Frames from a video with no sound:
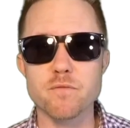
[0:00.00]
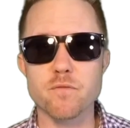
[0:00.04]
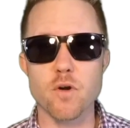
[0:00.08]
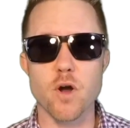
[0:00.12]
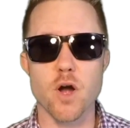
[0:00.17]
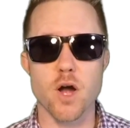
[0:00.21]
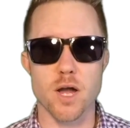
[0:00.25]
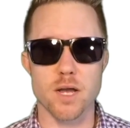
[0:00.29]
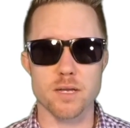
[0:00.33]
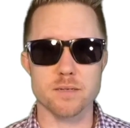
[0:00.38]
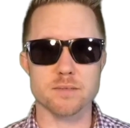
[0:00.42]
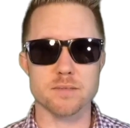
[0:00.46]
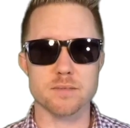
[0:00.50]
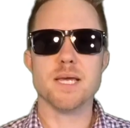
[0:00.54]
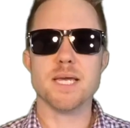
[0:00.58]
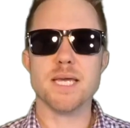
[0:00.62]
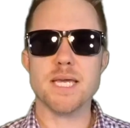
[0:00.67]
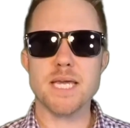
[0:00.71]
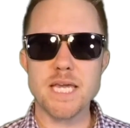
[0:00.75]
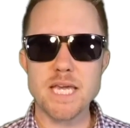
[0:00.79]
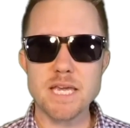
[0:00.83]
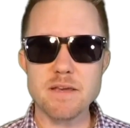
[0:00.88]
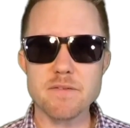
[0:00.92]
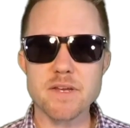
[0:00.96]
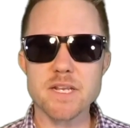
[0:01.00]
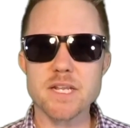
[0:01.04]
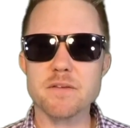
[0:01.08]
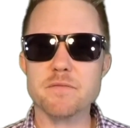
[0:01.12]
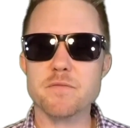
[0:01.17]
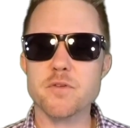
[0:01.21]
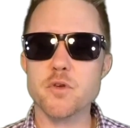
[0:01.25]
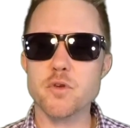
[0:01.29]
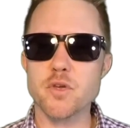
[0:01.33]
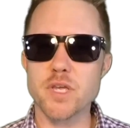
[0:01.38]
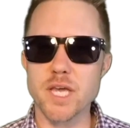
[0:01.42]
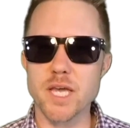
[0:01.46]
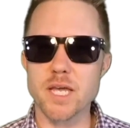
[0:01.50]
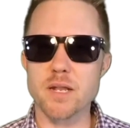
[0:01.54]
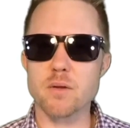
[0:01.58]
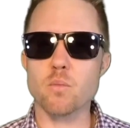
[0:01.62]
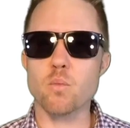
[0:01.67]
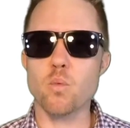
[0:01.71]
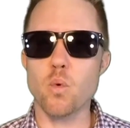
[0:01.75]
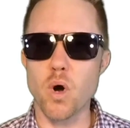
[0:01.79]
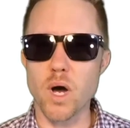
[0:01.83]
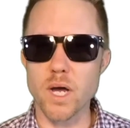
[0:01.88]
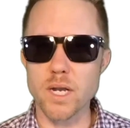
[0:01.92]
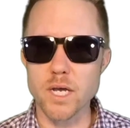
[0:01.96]
front even if you
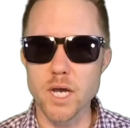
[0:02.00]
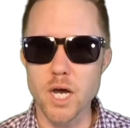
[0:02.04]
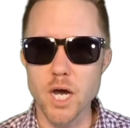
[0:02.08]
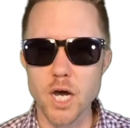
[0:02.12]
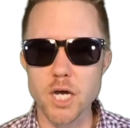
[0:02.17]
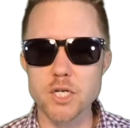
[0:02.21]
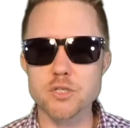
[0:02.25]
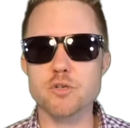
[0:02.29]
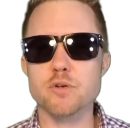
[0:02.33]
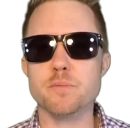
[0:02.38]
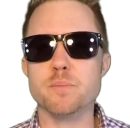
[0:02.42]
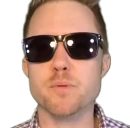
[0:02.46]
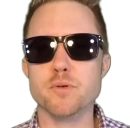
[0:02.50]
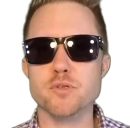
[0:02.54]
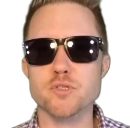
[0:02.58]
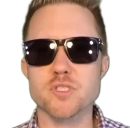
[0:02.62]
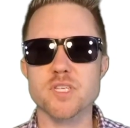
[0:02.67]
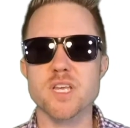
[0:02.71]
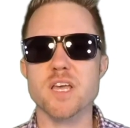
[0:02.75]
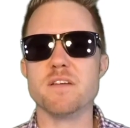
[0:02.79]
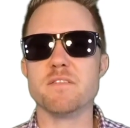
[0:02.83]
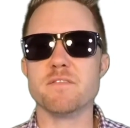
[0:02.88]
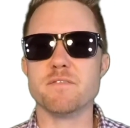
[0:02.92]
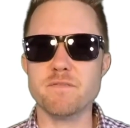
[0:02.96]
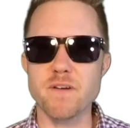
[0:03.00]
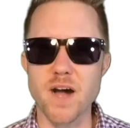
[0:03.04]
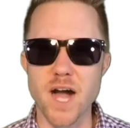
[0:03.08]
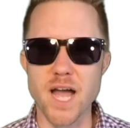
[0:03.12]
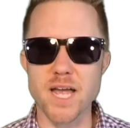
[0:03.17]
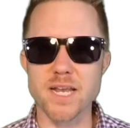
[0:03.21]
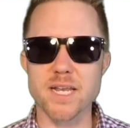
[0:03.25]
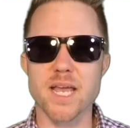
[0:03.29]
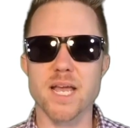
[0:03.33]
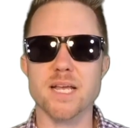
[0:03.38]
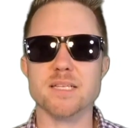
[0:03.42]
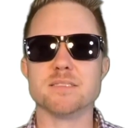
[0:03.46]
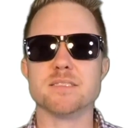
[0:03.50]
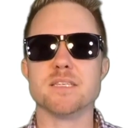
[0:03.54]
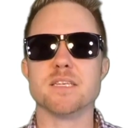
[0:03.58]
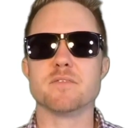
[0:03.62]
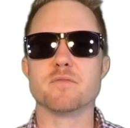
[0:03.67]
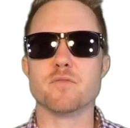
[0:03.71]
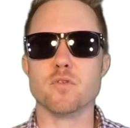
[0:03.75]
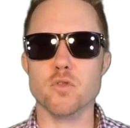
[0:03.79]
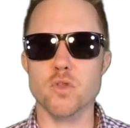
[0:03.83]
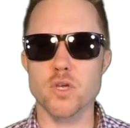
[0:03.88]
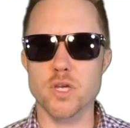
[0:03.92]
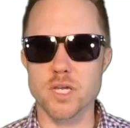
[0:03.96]
get 100% financing
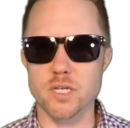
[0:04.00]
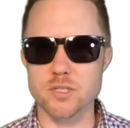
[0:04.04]
for the